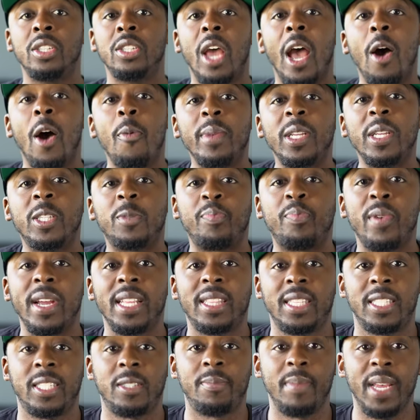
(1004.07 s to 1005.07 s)
So help me
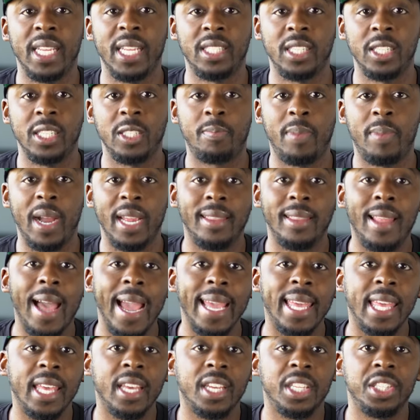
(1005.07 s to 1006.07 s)
spread this message by
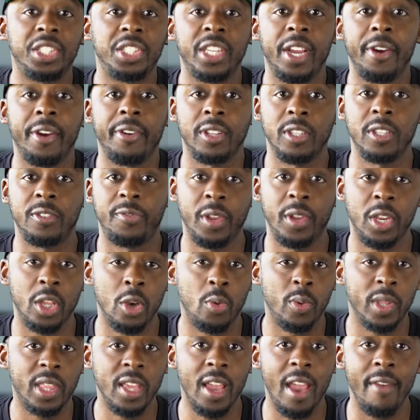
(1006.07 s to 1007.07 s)
liking and sharing this
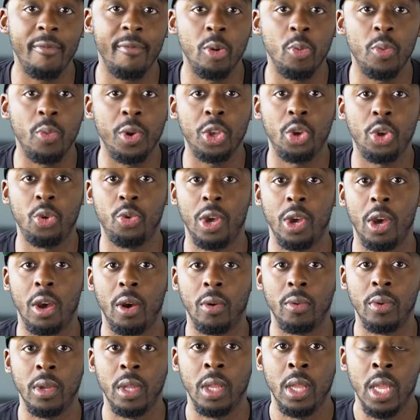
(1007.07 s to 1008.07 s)
video with everyone you
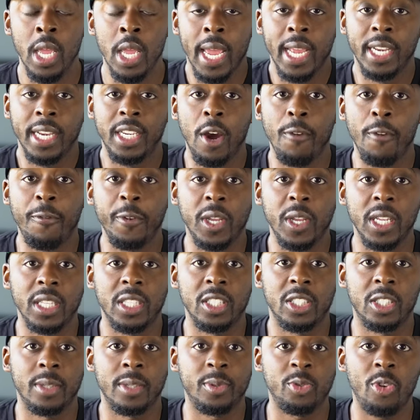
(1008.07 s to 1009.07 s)
know. And don't
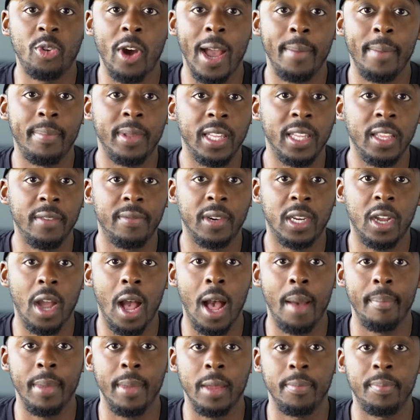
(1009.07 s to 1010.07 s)
forget to subscribe and leave a
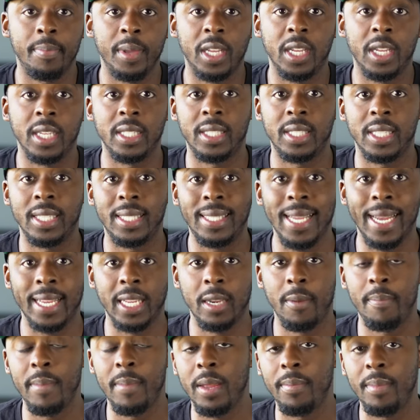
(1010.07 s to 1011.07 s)
comment, because the
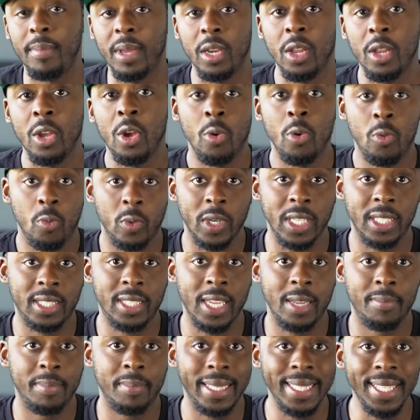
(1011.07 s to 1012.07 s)
Second Amendment, when it
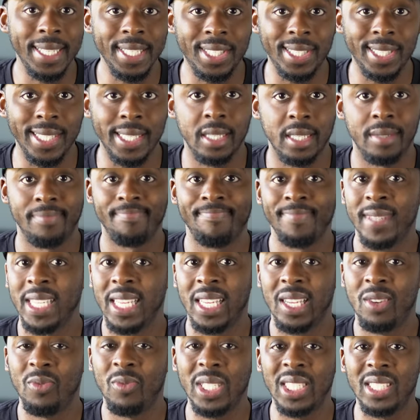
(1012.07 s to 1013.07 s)
said militia,
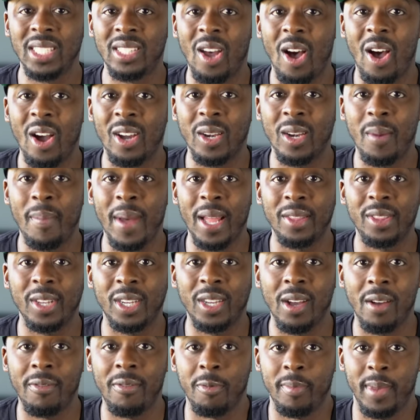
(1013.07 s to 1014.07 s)
it wasn't talking about the
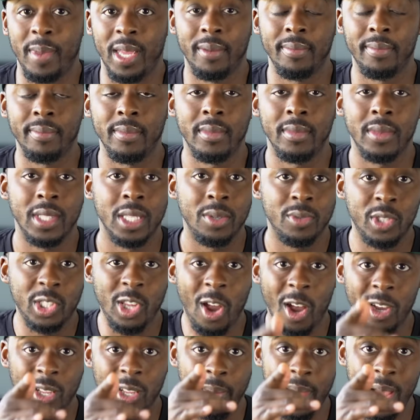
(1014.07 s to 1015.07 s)
government. It was
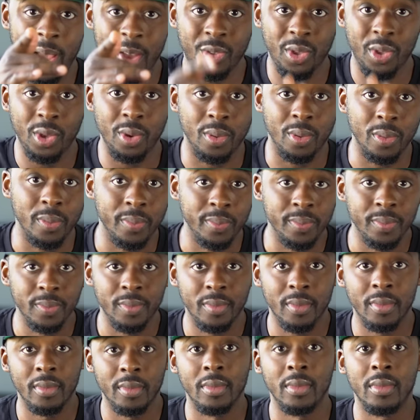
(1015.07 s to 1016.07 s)
talking about you.
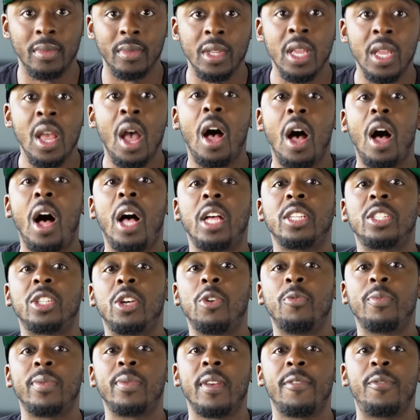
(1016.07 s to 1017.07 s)

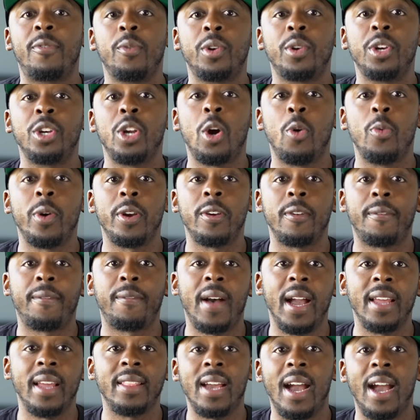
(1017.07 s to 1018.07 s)
Also, if you want to know where to
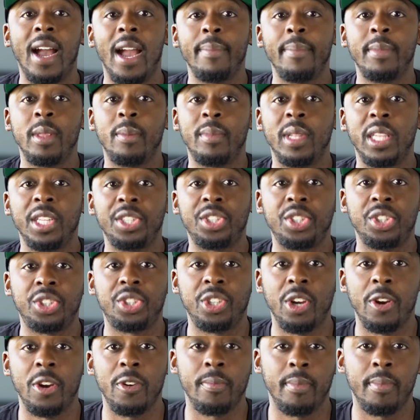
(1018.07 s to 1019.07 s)
find the I'm the Militia
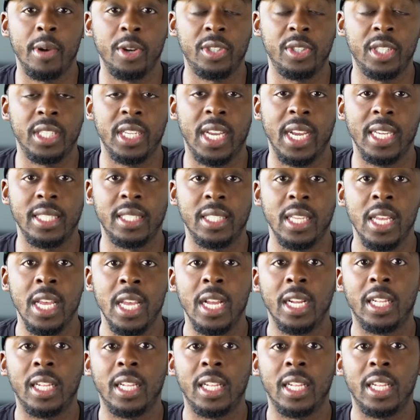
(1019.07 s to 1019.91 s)
shirt and merchandise,